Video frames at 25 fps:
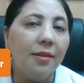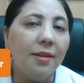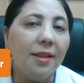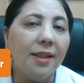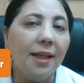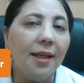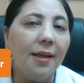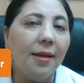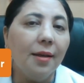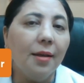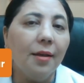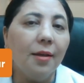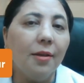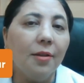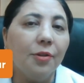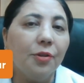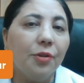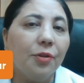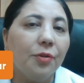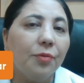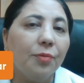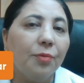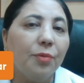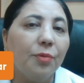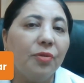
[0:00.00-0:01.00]
They
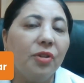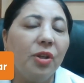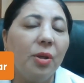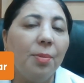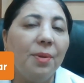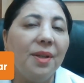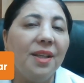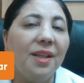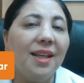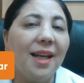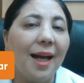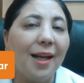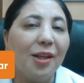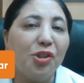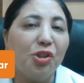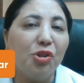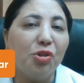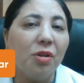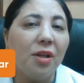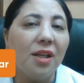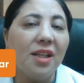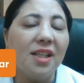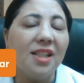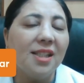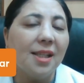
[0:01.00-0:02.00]
will be
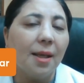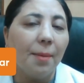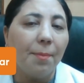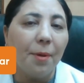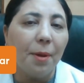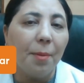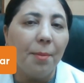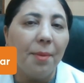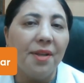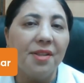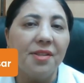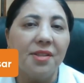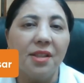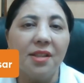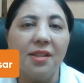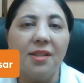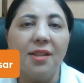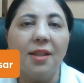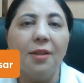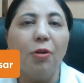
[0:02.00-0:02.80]
naturally supplemented,